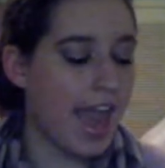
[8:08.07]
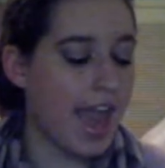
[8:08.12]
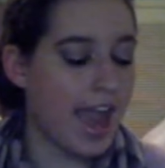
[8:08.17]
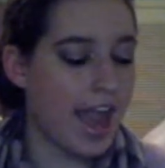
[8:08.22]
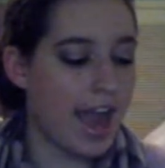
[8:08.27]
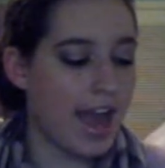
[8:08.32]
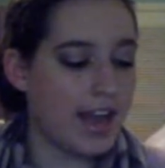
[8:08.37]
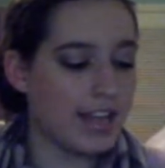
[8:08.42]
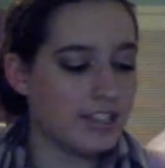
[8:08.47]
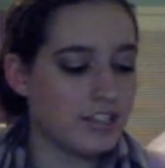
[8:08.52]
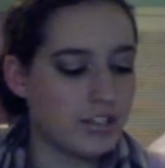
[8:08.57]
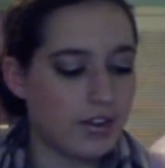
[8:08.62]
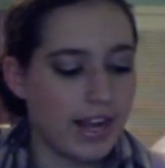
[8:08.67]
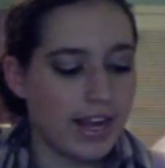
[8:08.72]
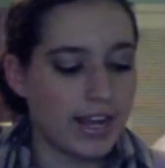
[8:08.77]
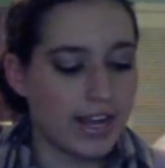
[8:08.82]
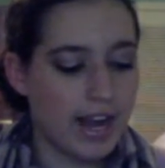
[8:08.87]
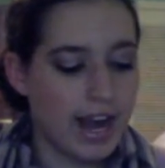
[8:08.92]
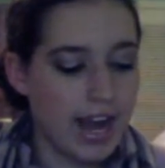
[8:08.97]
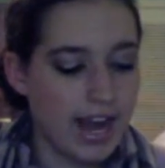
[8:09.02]
And
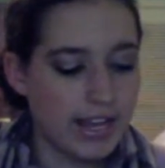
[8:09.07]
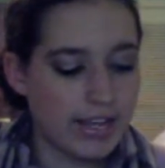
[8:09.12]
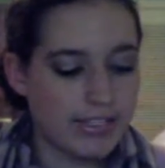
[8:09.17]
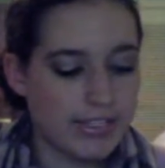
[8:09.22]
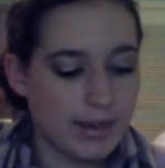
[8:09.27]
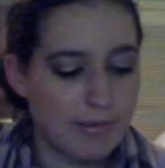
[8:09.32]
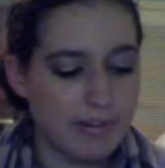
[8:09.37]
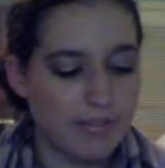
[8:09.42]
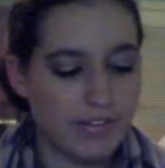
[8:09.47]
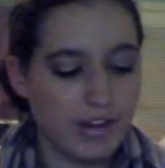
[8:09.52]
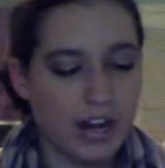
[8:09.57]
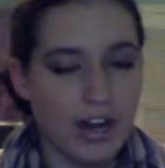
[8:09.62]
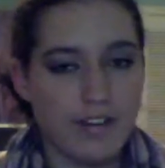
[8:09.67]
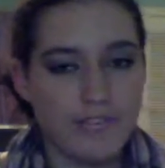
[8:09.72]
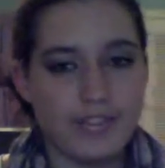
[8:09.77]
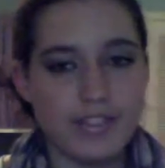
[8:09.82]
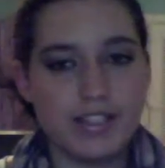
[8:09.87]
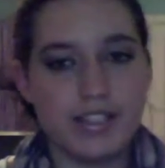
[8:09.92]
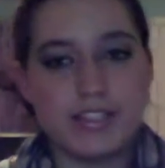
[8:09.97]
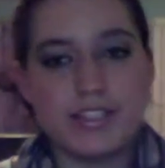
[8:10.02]
so I got some of it
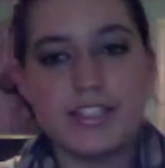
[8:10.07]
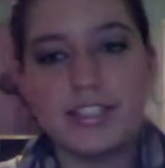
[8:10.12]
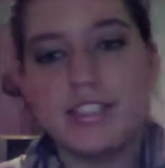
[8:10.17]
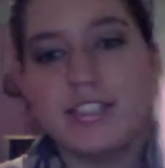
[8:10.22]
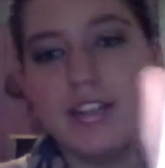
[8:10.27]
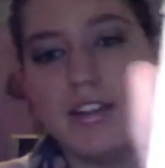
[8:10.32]
off, but there's